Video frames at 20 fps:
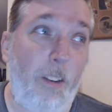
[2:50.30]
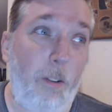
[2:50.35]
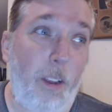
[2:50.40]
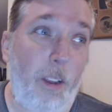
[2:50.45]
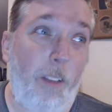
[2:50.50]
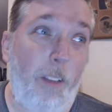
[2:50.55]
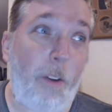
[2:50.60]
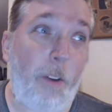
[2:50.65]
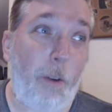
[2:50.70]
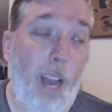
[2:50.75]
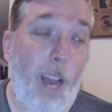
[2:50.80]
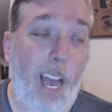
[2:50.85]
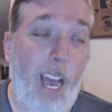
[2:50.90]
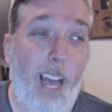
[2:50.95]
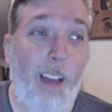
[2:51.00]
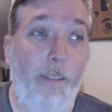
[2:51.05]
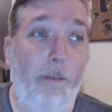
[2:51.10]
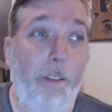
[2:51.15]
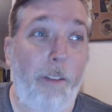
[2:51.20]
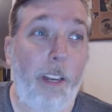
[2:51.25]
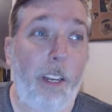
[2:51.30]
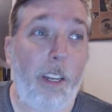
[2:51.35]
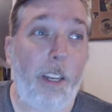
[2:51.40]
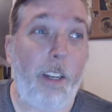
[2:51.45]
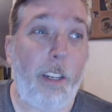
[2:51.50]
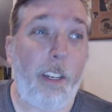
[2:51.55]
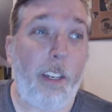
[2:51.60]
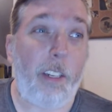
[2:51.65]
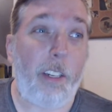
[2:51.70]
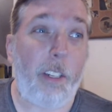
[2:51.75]
if you have
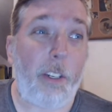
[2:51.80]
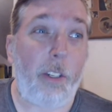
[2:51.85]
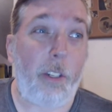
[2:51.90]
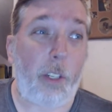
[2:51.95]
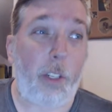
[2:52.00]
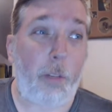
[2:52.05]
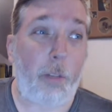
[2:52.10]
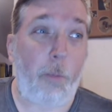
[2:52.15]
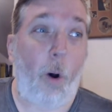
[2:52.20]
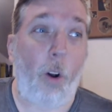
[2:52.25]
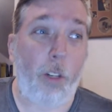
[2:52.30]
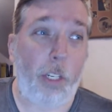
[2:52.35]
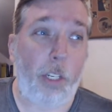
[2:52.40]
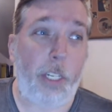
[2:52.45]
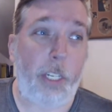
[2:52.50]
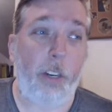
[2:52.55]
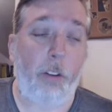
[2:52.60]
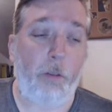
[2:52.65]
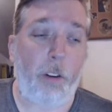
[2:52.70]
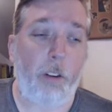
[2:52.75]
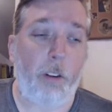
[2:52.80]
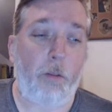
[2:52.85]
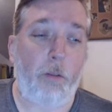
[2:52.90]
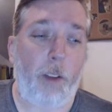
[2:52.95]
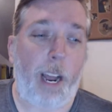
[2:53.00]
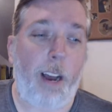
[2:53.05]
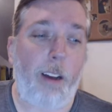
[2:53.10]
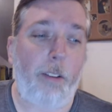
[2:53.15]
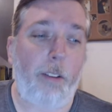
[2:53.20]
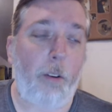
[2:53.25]
small children
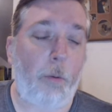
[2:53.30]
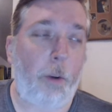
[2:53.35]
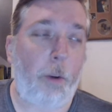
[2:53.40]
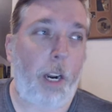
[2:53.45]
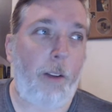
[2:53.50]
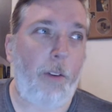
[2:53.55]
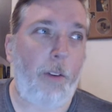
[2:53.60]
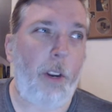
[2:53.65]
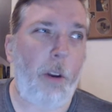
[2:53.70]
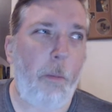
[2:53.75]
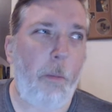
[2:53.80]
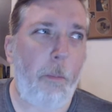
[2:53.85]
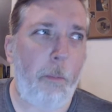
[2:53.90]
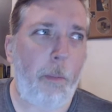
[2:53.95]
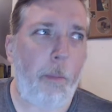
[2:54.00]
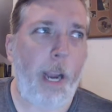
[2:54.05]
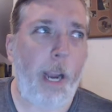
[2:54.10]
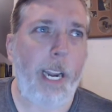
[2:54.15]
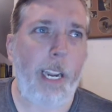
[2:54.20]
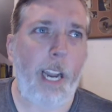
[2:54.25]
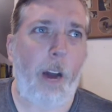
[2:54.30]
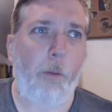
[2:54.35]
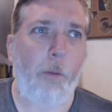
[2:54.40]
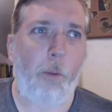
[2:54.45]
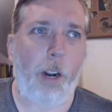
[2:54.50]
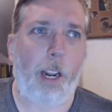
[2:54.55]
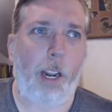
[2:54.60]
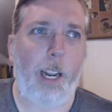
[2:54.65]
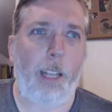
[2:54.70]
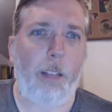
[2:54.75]
around or whatever, you might not
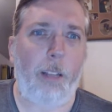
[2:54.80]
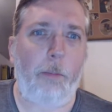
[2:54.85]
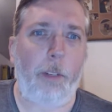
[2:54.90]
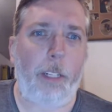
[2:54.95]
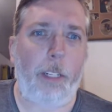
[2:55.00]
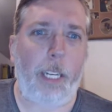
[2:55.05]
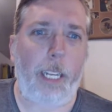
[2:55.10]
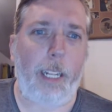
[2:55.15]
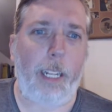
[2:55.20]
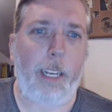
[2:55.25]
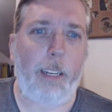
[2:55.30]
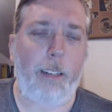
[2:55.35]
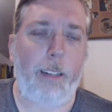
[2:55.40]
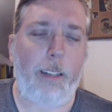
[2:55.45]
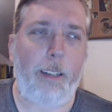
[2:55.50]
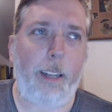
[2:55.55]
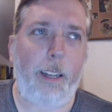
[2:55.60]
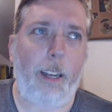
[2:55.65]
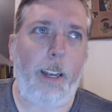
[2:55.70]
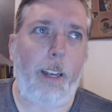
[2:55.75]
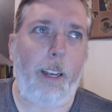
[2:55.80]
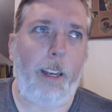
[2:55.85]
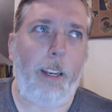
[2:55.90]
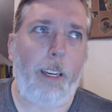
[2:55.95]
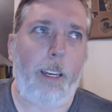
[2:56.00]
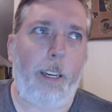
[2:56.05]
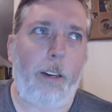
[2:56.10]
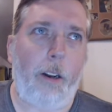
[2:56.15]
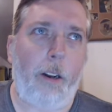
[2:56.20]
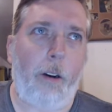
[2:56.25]
want to let them see this.
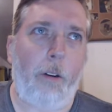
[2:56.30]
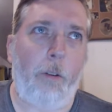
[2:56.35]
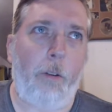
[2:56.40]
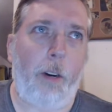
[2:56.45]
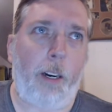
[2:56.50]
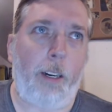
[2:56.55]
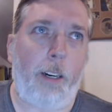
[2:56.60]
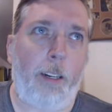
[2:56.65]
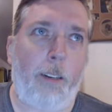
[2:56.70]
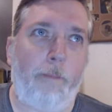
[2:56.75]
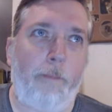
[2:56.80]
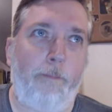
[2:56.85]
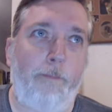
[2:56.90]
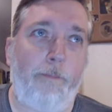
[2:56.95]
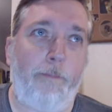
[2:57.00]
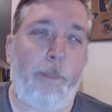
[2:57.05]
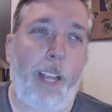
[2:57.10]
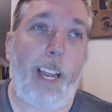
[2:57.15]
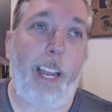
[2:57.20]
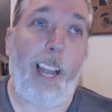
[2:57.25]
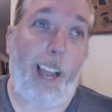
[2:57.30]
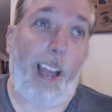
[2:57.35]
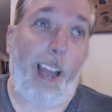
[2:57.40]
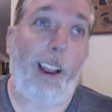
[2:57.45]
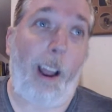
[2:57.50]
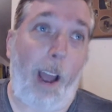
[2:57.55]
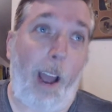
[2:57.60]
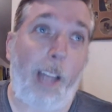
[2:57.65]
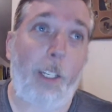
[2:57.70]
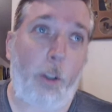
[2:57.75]

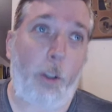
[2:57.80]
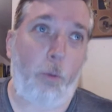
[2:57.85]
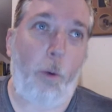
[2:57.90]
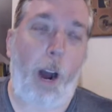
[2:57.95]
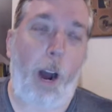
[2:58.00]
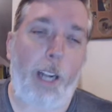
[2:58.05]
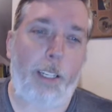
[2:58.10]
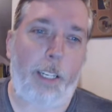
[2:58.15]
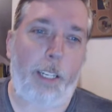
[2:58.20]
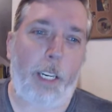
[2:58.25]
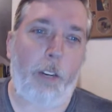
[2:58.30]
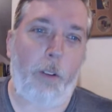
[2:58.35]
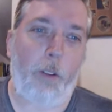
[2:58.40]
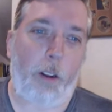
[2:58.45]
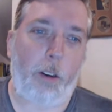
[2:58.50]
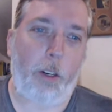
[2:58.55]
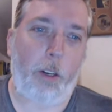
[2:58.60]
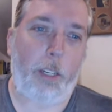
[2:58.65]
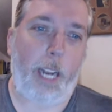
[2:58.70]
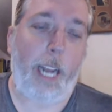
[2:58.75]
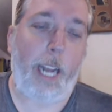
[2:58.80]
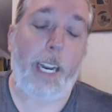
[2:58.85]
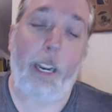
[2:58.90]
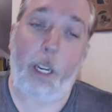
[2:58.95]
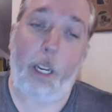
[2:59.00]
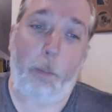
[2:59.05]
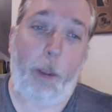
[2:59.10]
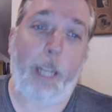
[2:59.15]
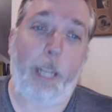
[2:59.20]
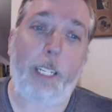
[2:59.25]
As you watch it, you'll understand. And
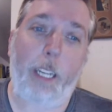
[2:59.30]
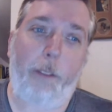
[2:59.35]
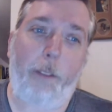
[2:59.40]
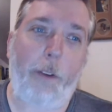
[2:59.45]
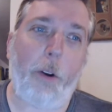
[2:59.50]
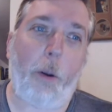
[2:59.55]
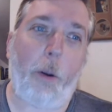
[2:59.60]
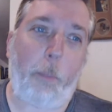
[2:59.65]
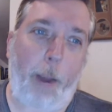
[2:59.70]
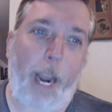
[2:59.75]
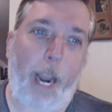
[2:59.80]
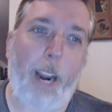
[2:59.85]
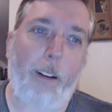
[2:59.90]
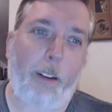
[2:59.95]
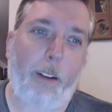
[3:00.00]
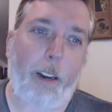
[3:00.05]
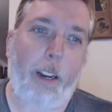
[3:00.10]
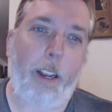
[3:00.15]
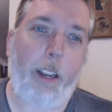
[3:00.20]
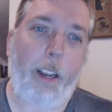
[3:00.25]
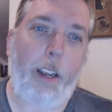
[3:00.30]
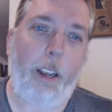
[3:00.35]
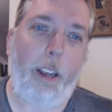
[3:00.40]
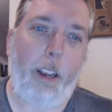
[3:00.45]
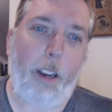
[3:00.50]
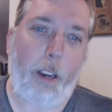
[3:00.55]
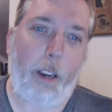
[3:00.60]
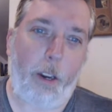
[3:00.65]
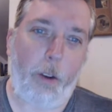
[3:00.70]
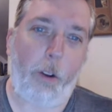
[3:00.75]
especially if you're a parent,
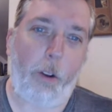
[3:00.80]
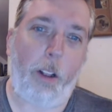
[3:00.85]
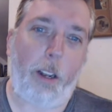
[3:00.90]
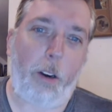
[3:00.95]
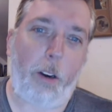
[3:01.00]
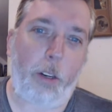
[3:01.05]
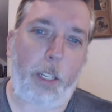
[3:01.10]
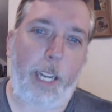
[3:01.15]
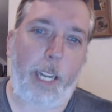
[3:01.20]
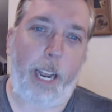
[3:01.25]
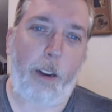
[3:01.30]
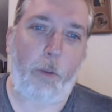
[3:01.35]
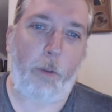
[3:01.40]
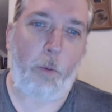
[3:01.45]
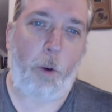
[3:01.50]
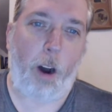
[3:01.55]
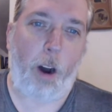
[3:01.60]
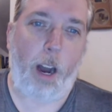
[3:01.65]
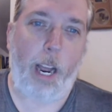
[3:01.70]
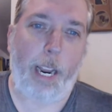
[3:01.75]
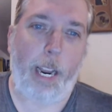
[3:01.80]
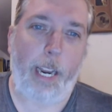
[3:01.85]
you'll understand why.